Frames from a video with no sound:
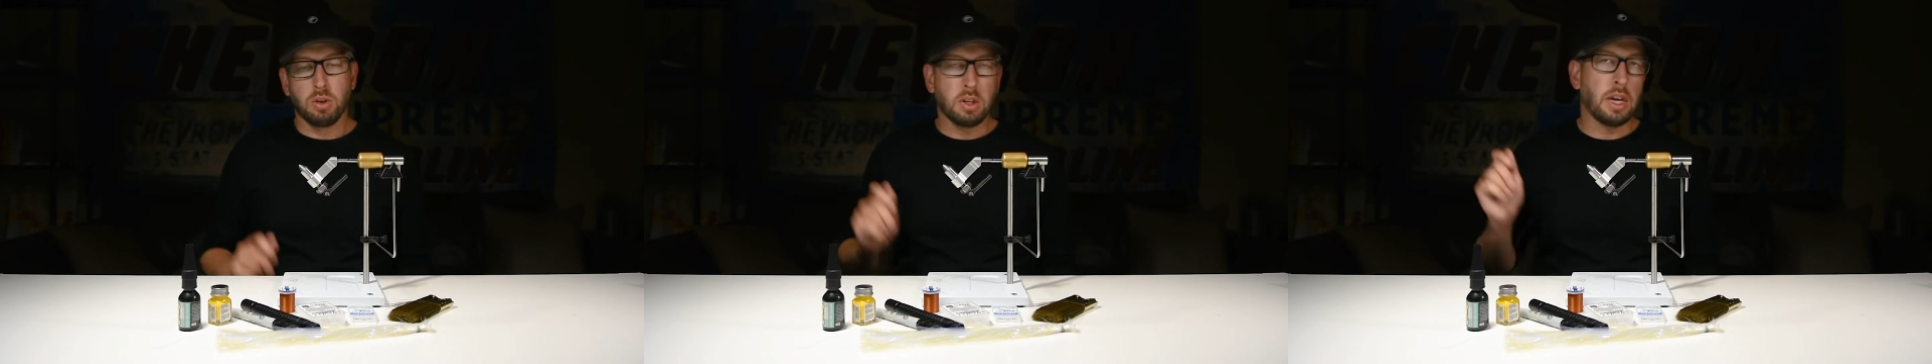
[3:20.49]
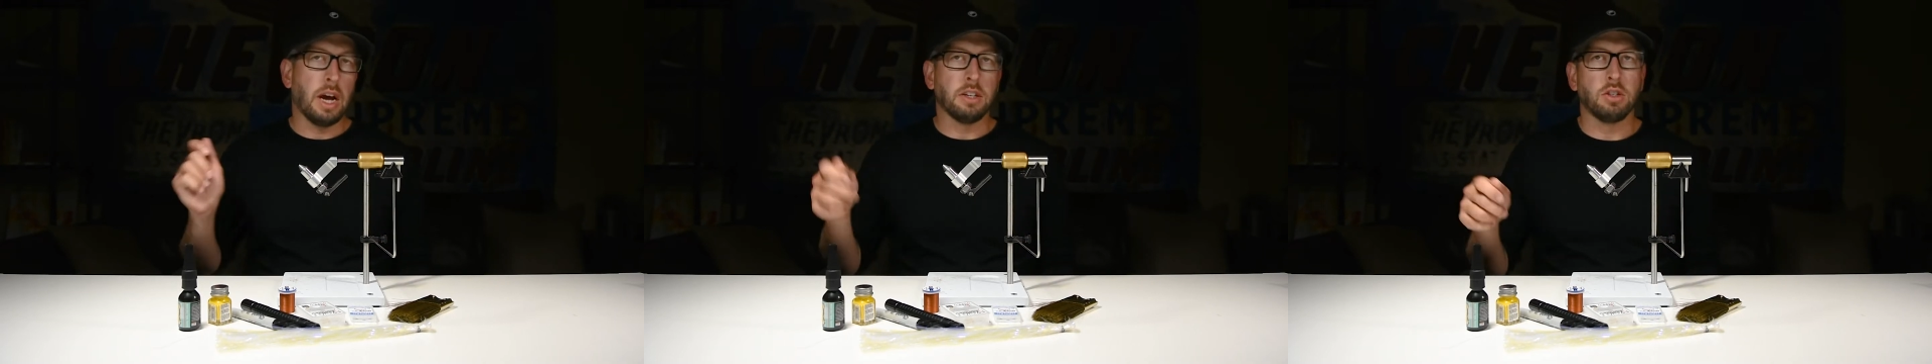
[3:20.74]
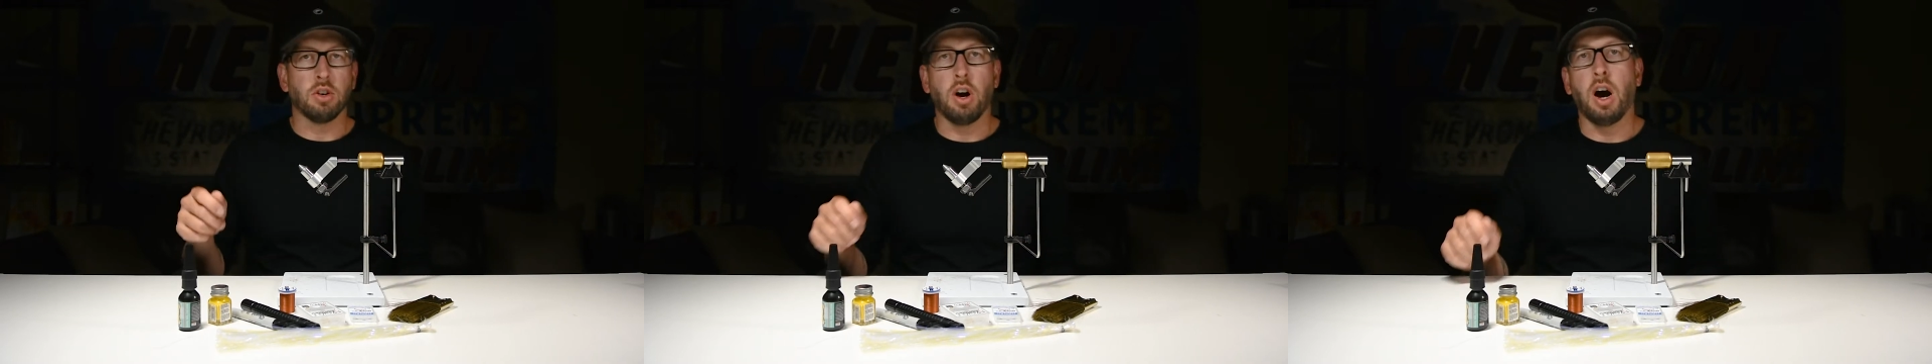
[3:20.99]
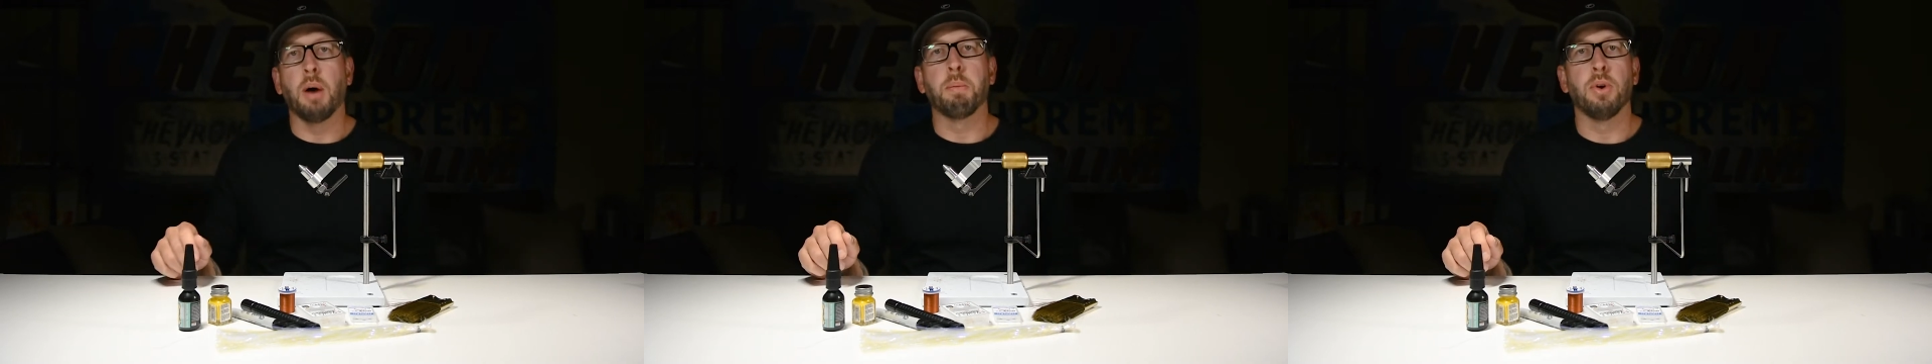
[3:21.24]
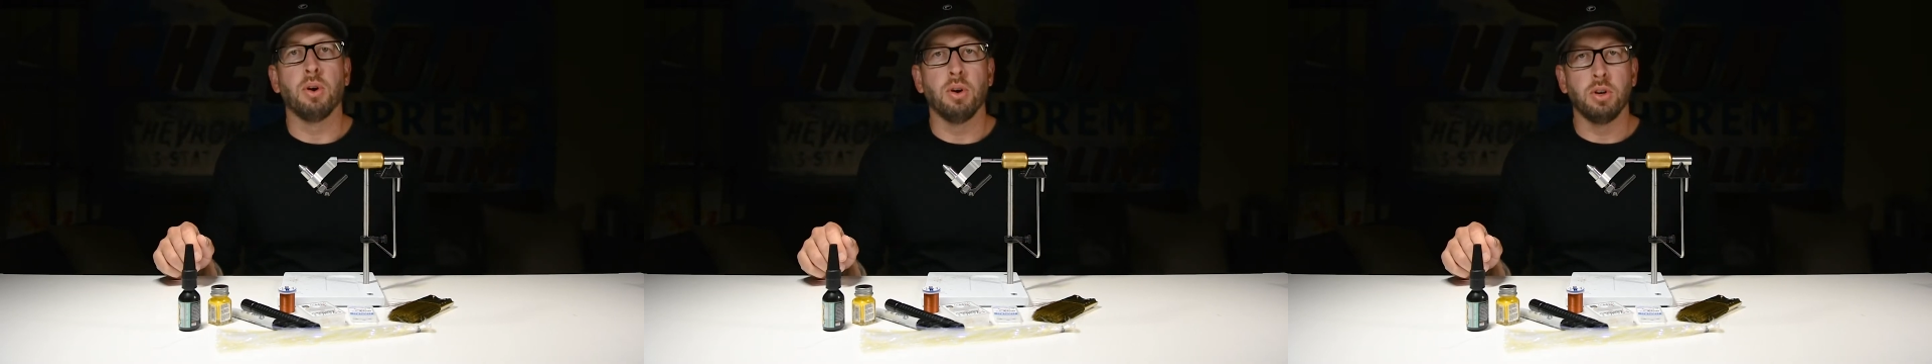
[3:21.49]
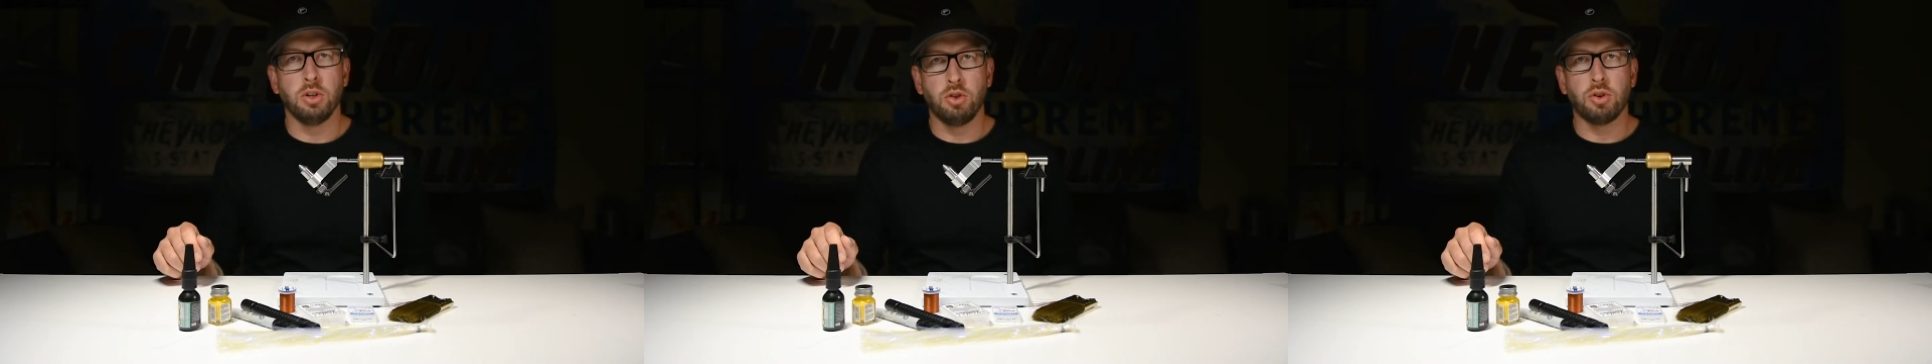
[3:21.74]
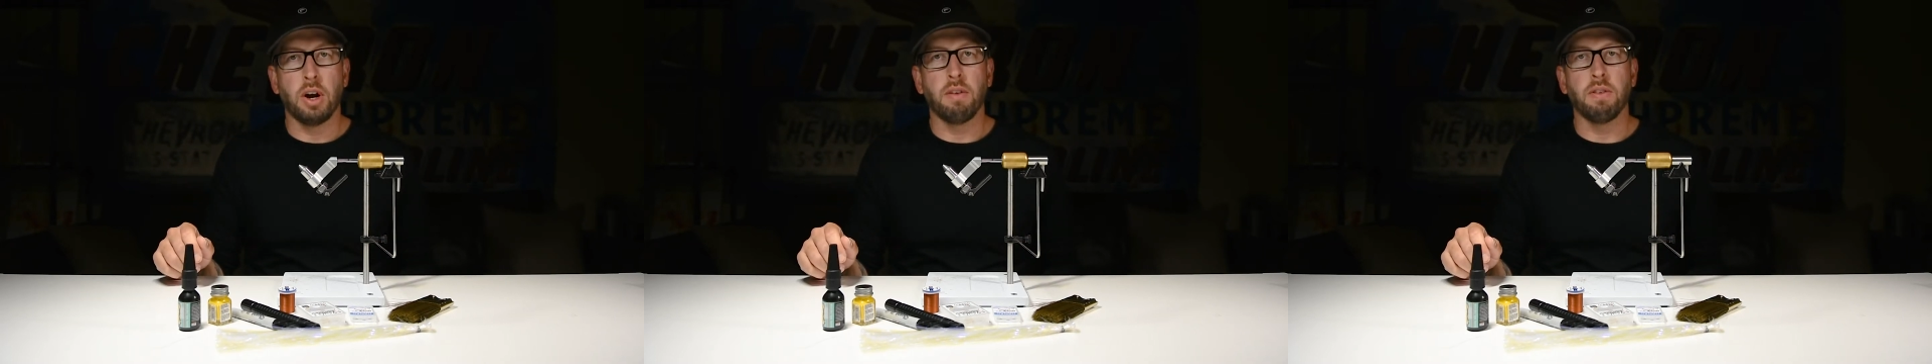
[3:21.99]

cast your hopper or dry